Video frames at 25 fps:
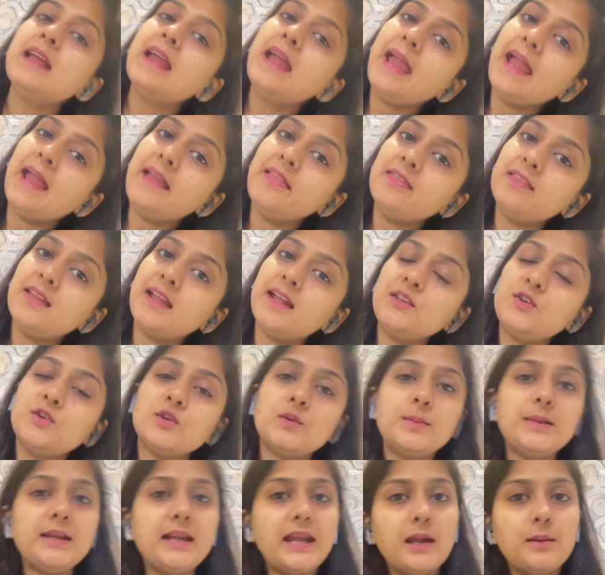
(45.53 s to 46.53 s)
and then you'll
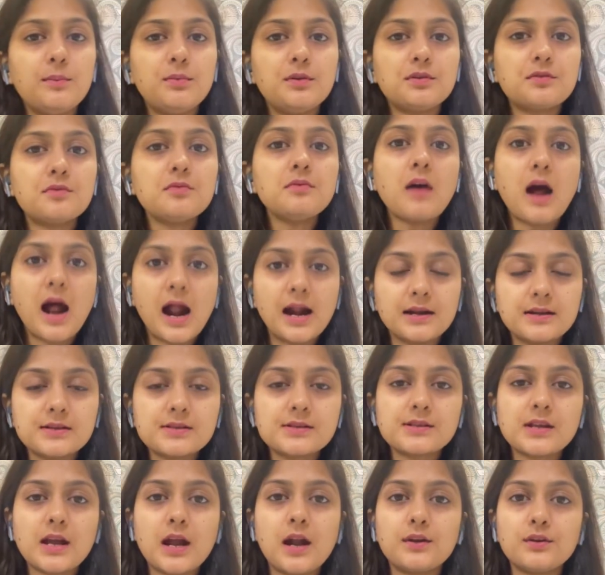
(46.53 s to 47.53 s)
be able to
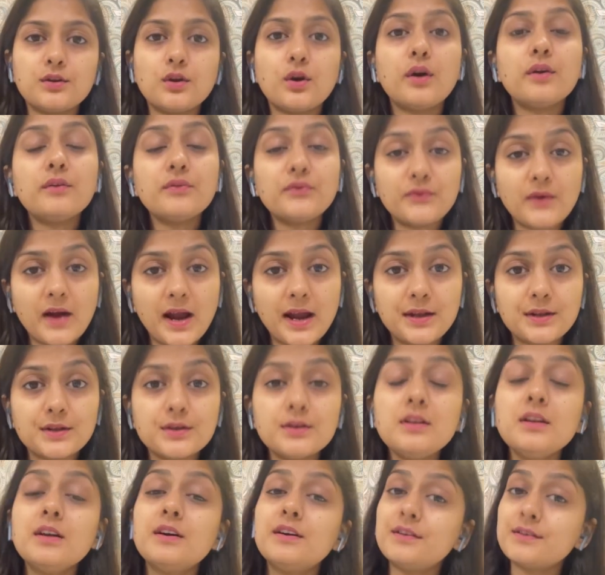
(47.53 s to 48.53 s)
understand your
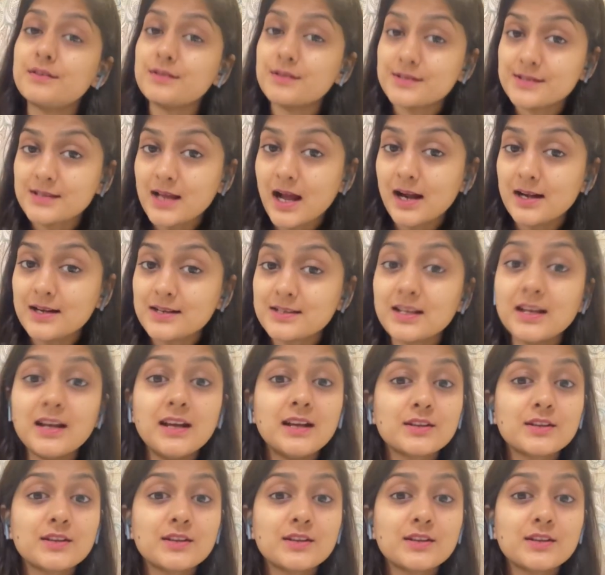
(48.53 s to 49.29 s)
final results.